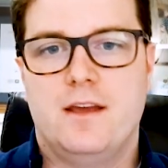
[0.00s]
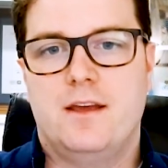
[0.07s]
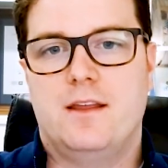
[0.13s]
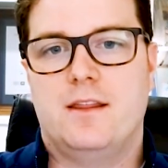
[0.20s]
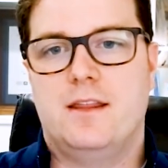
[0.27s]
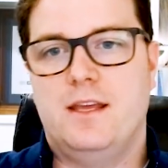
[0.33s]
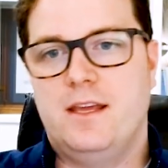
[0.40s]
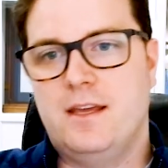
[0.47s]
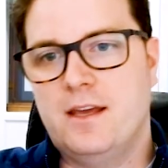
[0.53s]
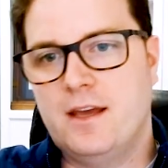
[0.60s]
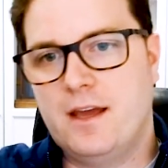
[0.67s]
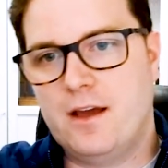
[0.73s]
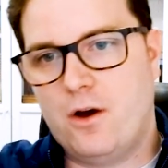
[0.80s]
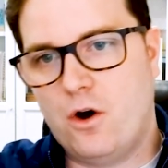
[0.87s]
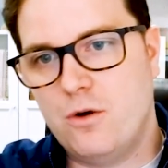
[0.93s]
The
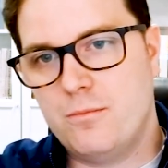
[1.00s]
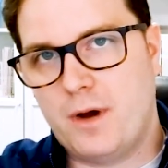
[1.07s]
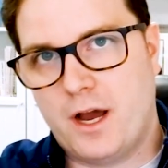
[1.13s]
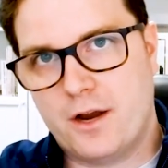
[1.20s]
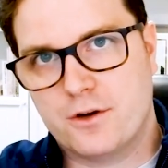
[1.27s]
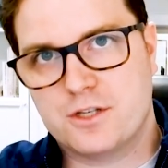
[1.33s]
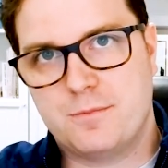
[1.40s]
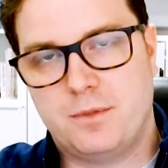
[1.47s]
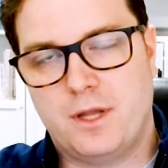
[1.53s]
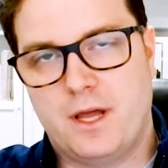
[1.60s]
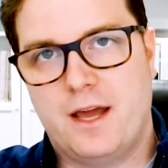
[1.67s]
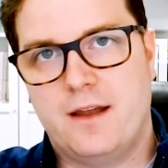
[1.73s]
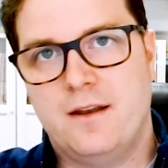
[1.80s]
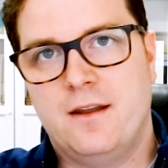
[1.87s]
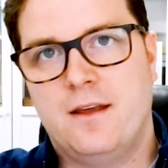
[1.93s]
home buyer's
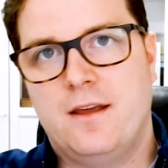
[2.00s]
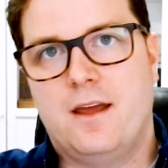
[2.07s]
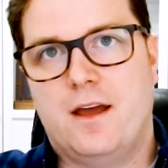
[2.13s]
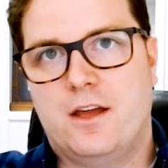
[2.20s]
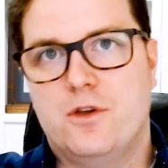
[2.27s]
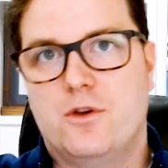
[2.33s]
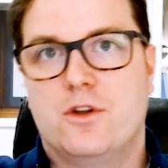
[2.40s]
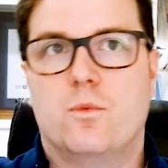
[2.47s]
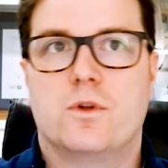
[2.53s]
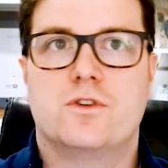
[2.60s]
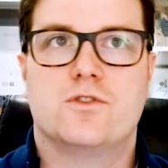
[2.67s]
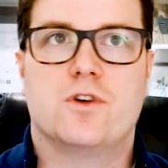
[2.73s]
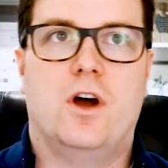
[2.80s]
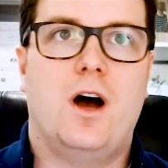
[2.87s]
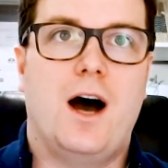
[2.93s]
plan, you can
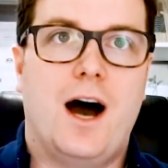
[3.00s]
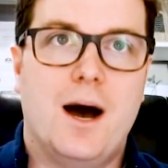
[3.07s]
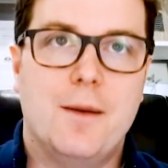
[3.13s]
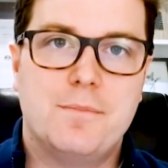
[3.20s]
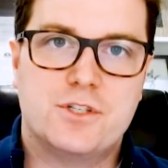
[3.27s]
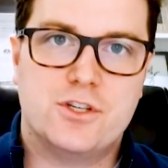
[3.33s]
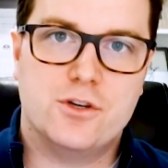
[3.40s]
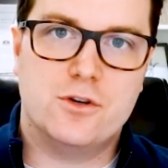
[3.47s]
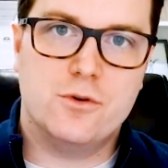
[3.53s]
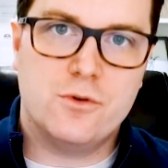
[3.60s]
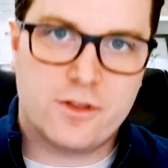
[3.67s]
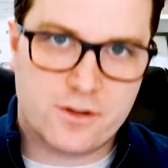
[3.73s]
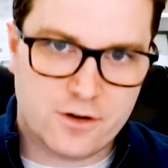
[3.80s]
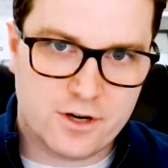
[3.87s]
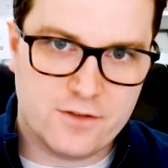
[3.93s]
withdraw up to
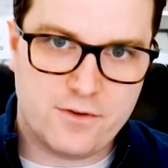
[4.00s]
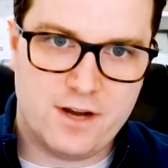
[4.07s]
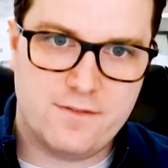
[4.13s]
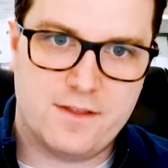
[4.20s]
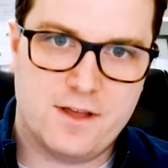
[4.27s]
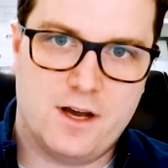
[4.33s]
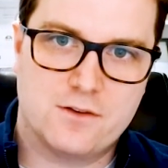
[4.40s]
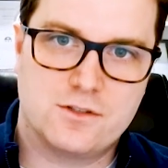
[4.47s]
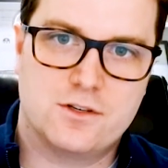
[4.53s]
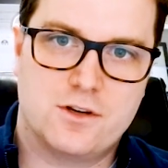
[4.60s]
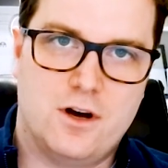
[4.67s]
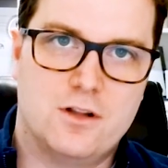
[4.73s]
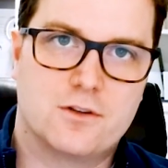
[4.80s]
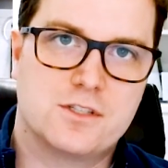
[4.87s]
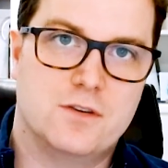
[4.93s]

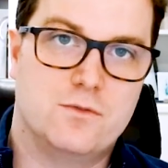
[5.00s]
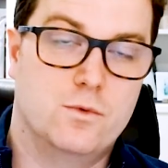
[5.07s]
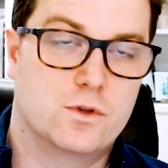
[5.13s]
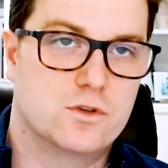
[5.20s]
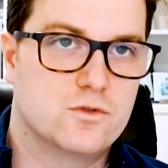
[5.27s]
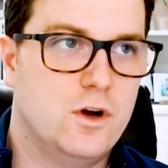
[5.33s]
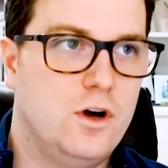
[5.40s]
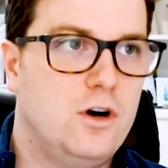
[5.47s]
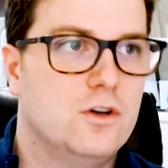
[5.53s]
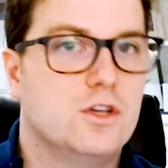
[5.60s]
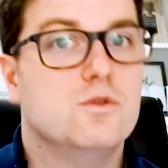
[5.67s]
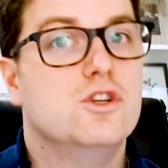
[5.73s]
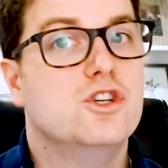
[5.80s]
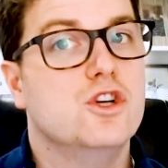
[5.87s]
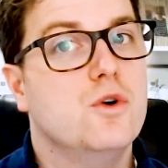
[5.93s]
$35,000 of withdrawal.
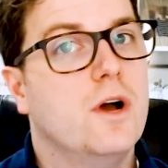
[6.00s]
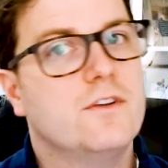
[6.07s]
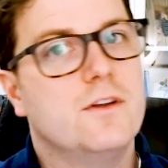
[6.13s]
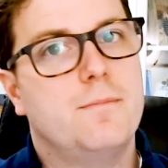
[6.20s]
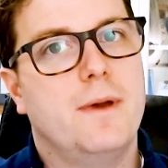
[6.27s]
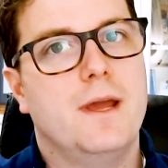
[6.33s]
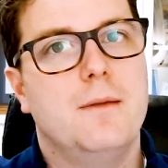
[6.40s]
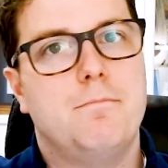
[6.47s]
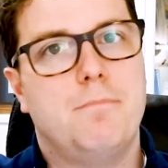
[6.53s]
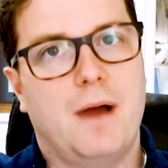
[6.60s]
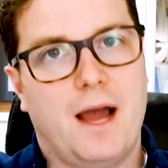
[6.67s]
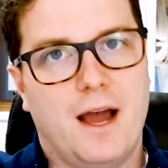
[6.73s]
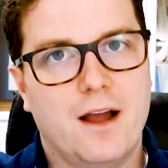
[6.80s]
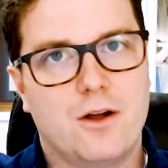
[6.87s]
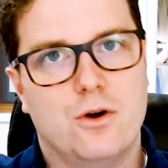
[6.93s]
You do have to pay it
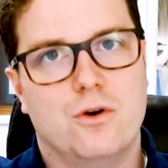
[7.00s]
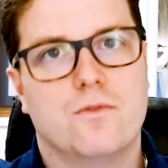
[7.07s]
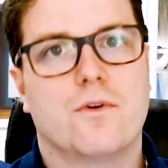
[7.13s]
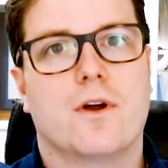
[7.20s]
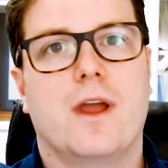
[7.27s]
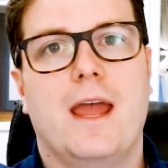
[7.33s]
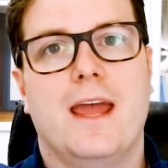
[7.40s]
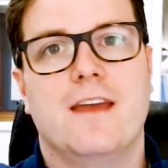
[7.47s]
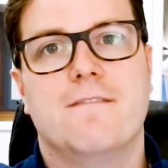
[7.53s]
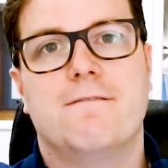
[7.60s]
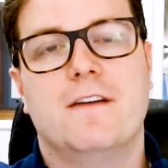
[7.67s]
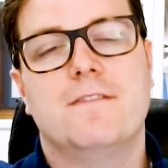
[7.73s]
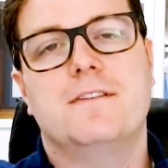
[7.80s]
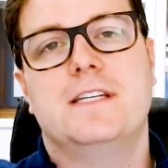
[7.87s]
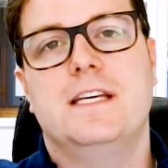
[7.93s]
back over a
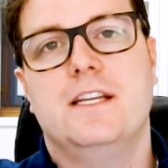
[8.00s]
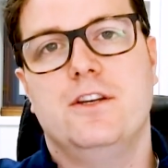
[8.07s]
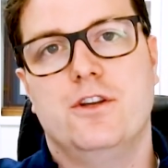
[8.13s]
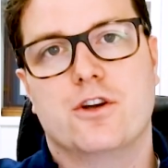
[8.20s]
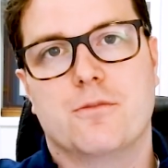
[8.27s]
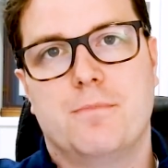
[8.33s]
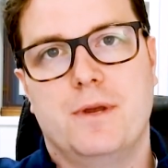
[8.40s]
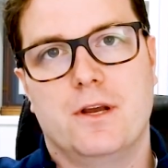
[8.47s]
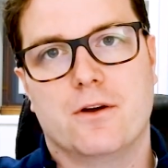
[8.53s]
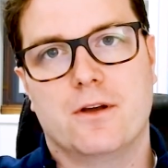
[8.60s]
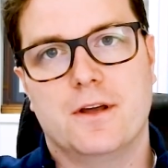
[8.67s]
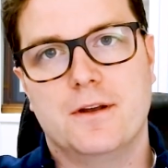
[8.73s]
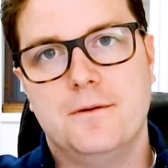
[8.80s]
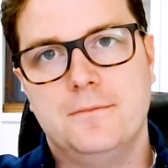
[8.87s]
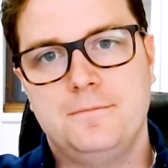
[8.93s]
15-year period.